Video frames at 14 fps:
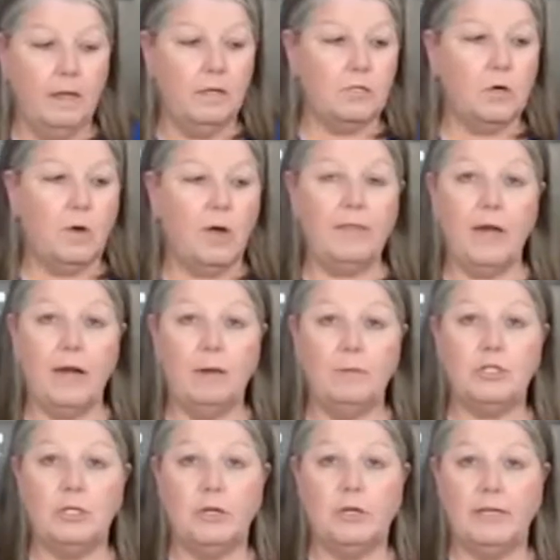So I thought I would
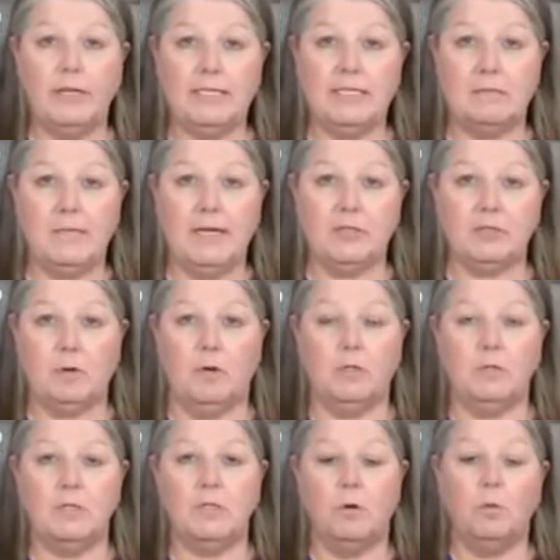show you guys the mesh
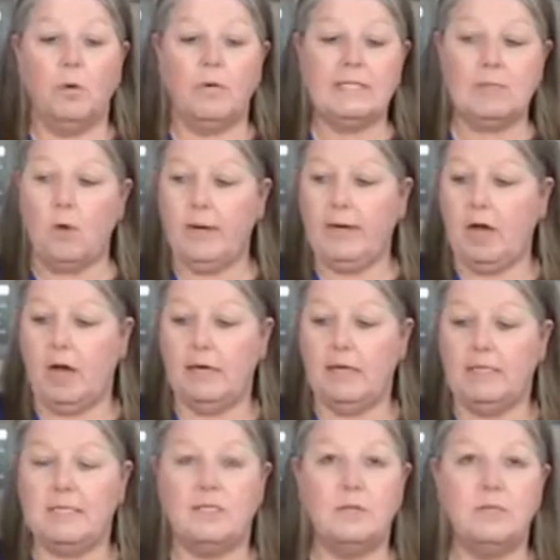rollers. So what's going on
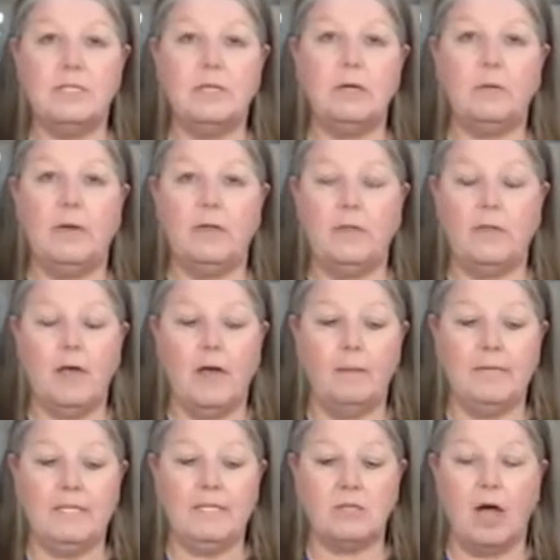is Susie with, um,
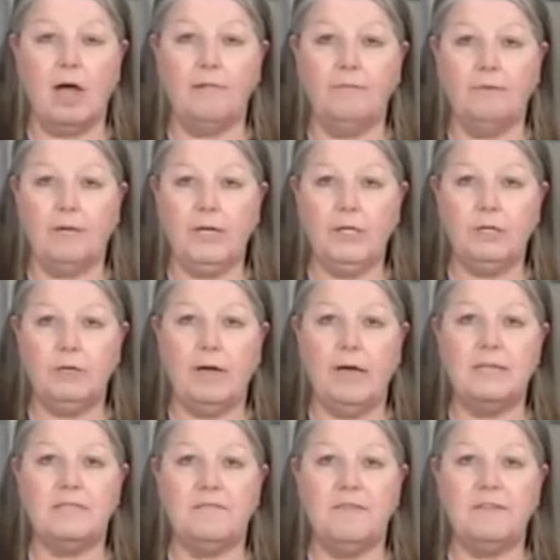is offering you
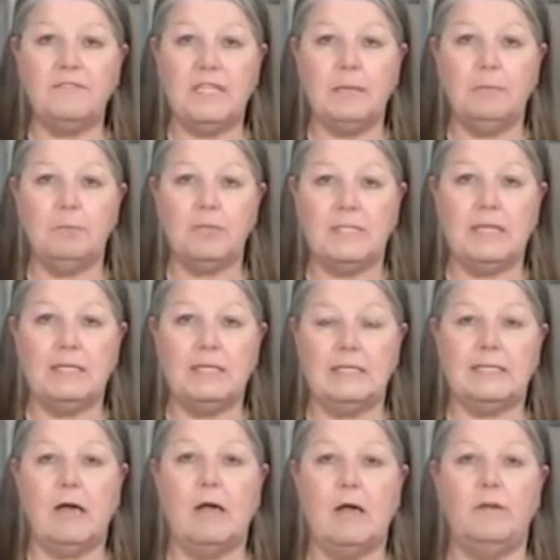guys 15%
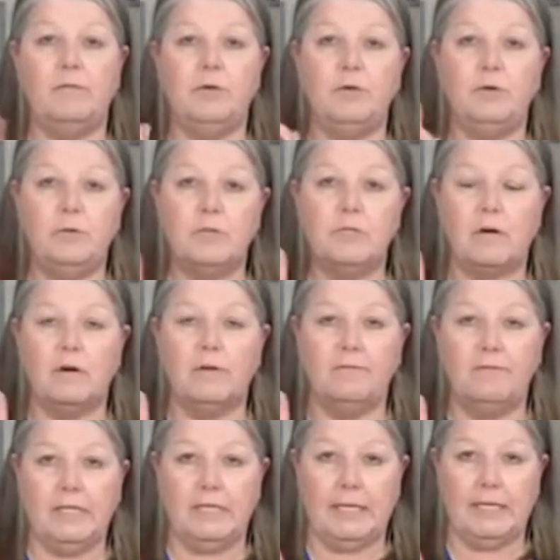discount if you use our
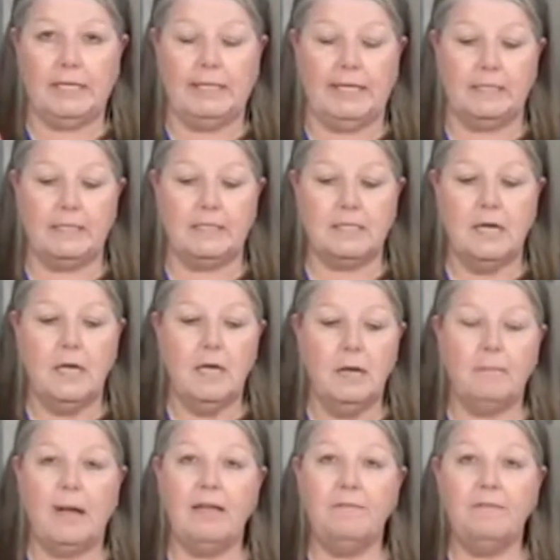affiliate links.
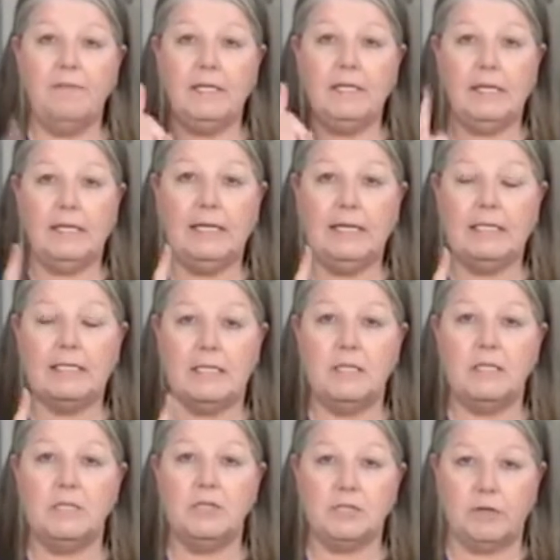My affiliate is in the
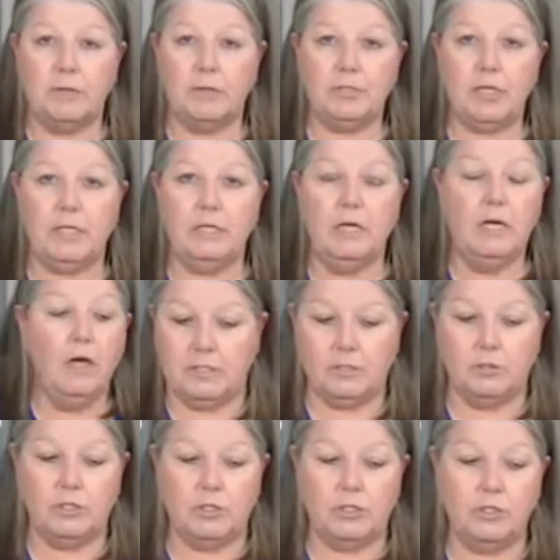description, so
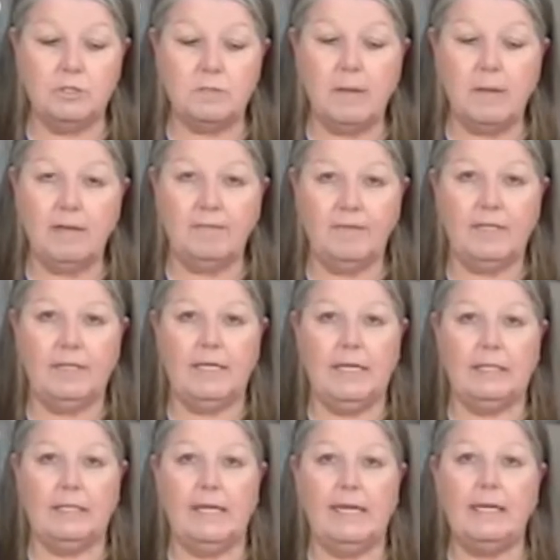just use my affiliate
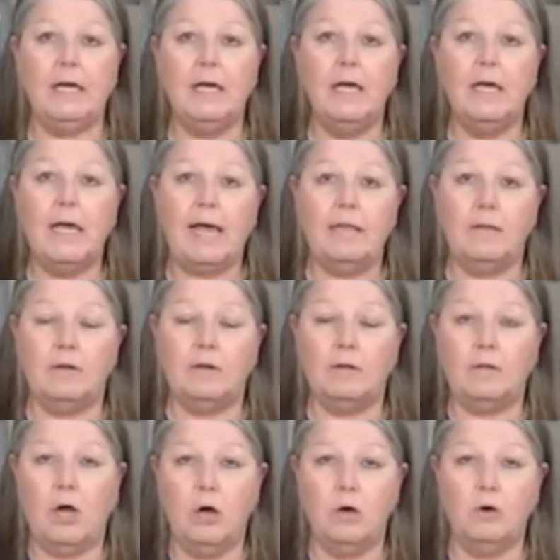link and the
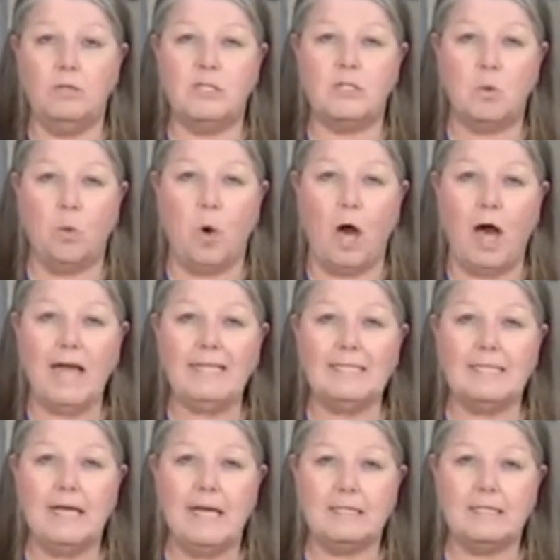code SWAT,
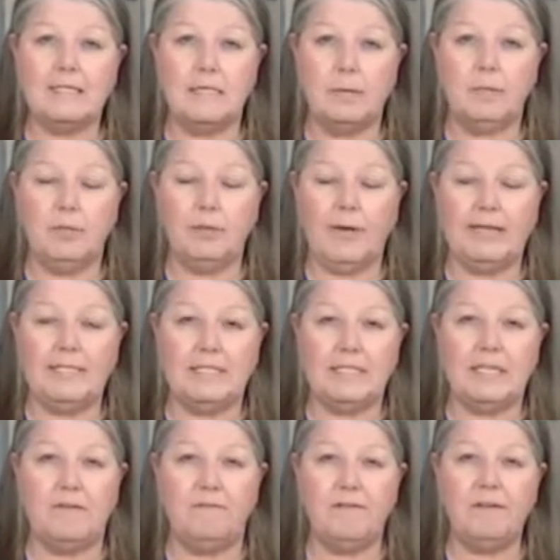
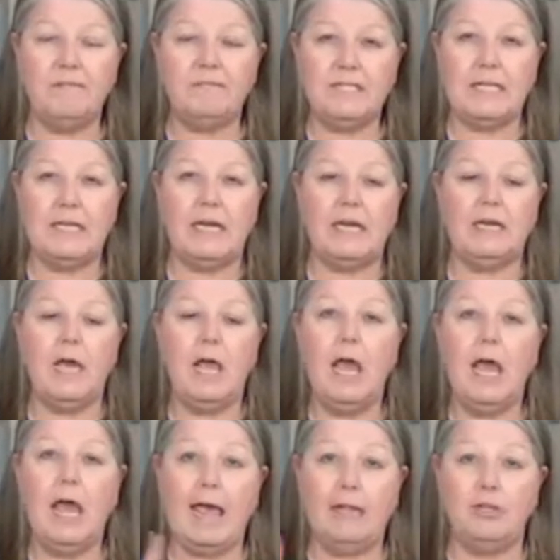S-W-A-T 15,
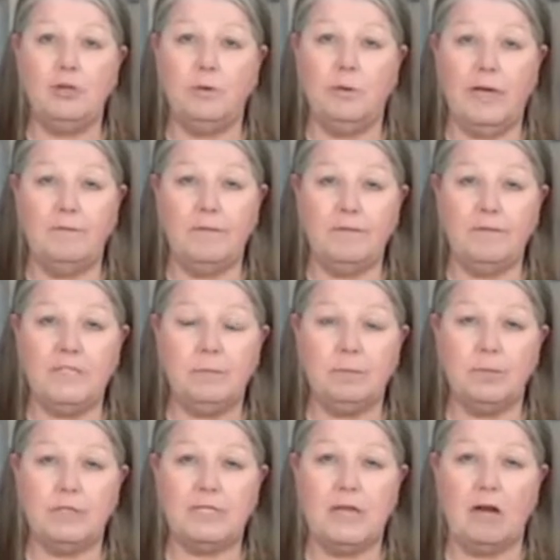and you get
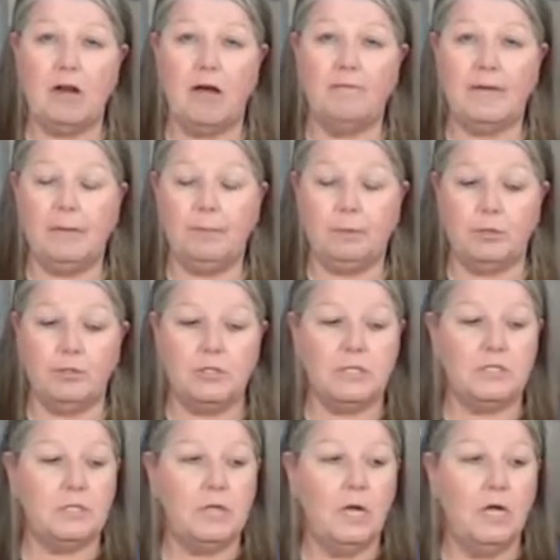15% off any
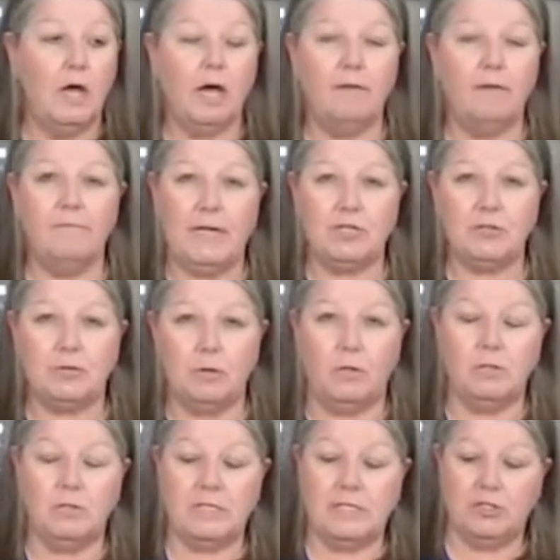purchase of mesh
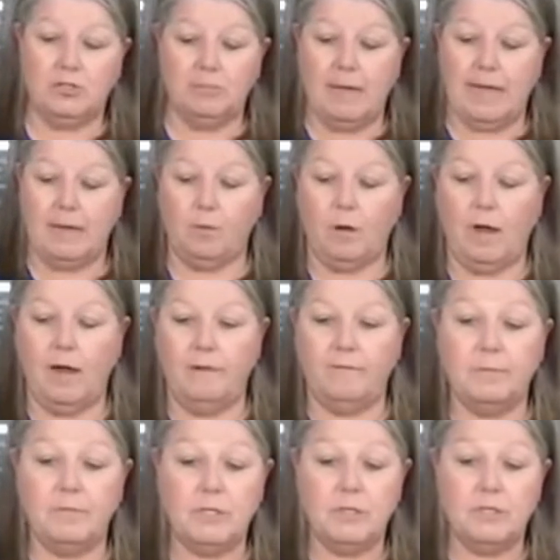rollers that you make um, from
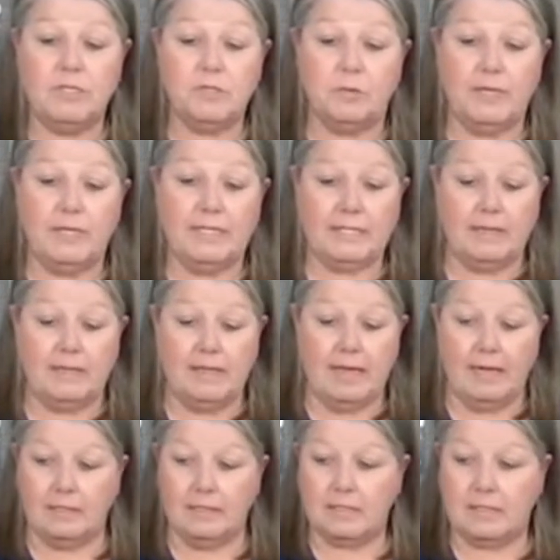Susie's Wreaths and
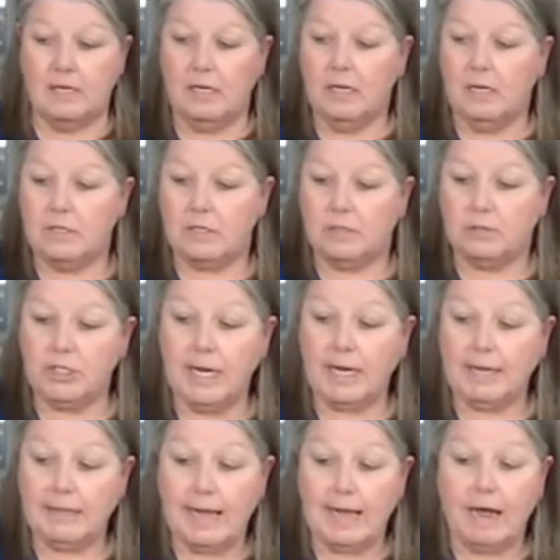Things. So
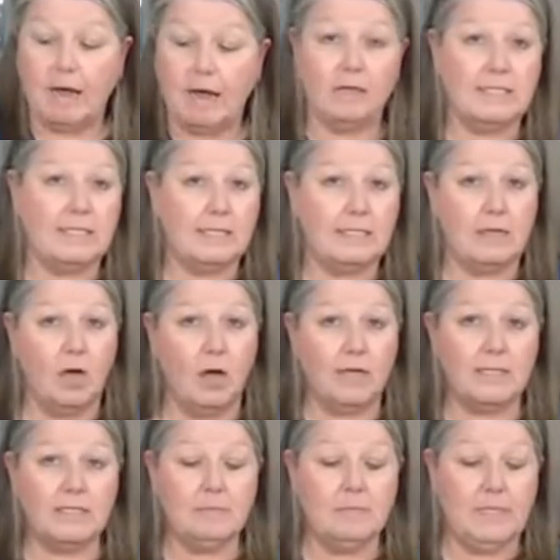check that out because that's an
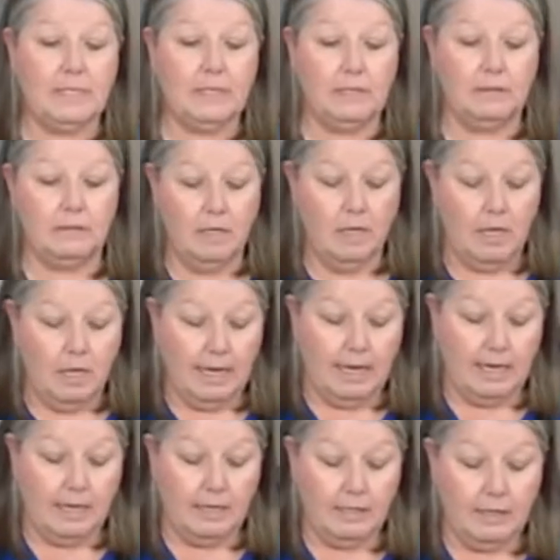awesome deal.
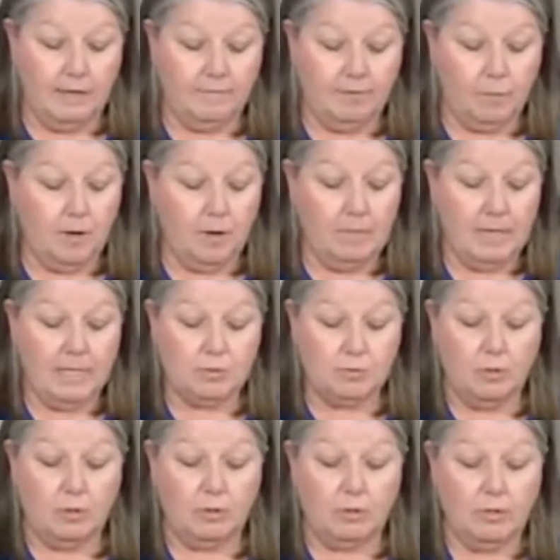And if you want a mesh
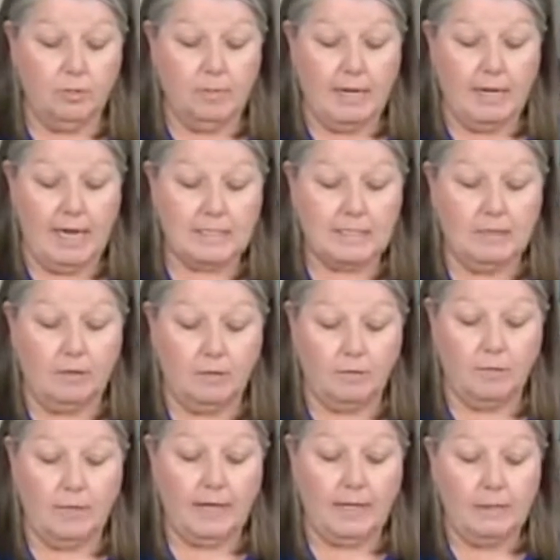roller, or you've been asking or
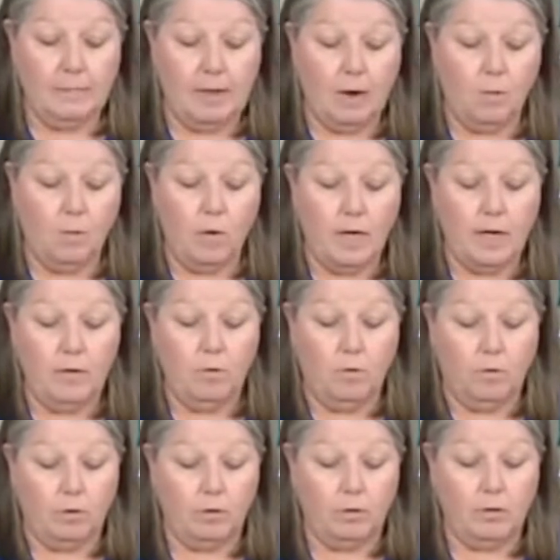thinking about one,
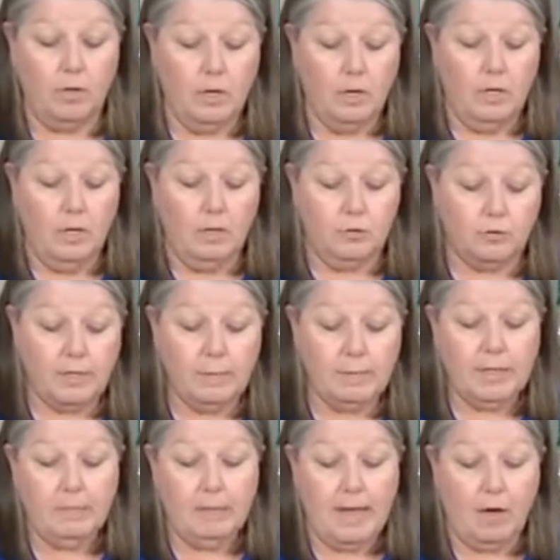or dreaming
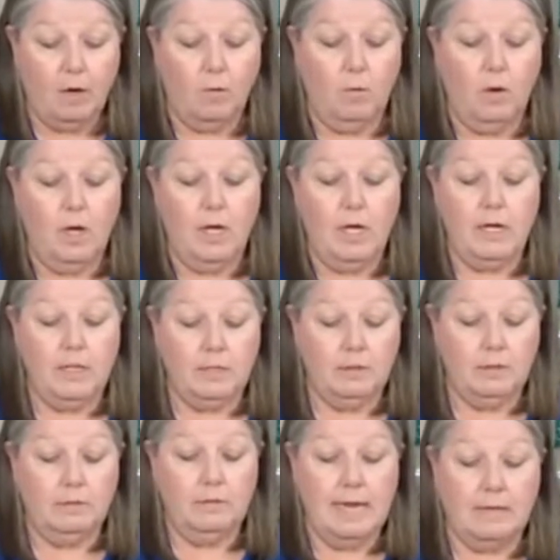about one,
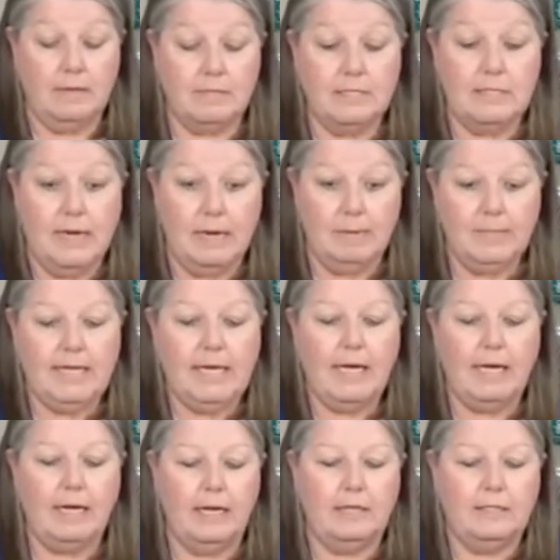now's the time to get
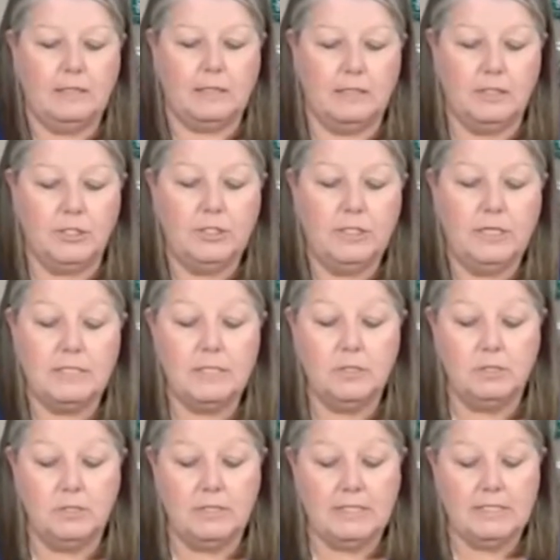it. Because she doesn't
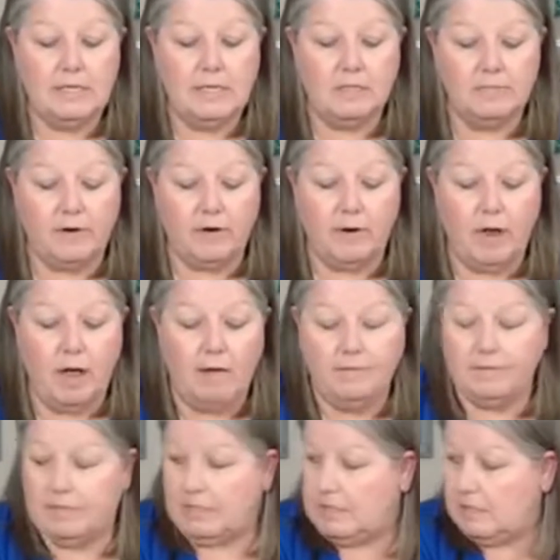do these sales very
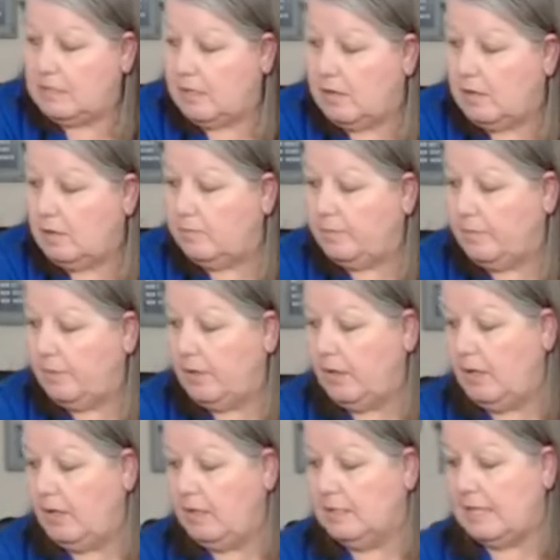often, so
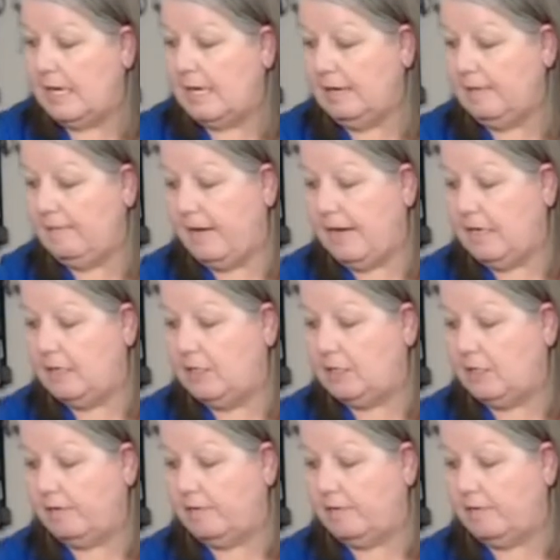take advantage of